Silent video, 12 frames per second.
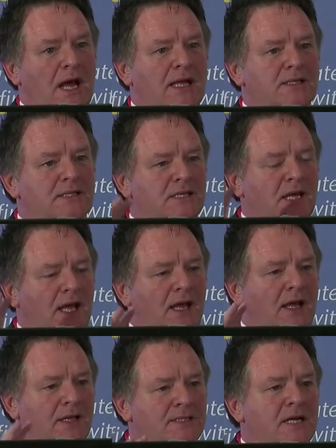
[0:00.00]
And
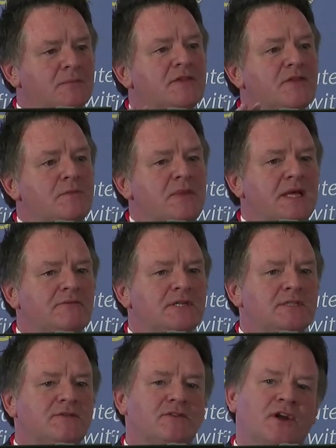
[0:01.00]
uh, in terms of the
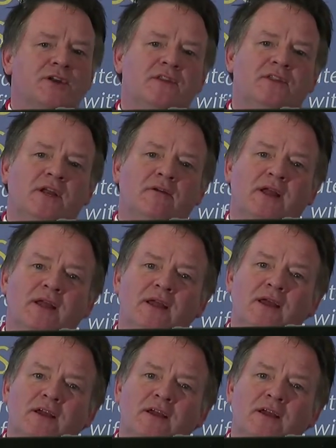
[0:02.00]
matrix of grounded theory,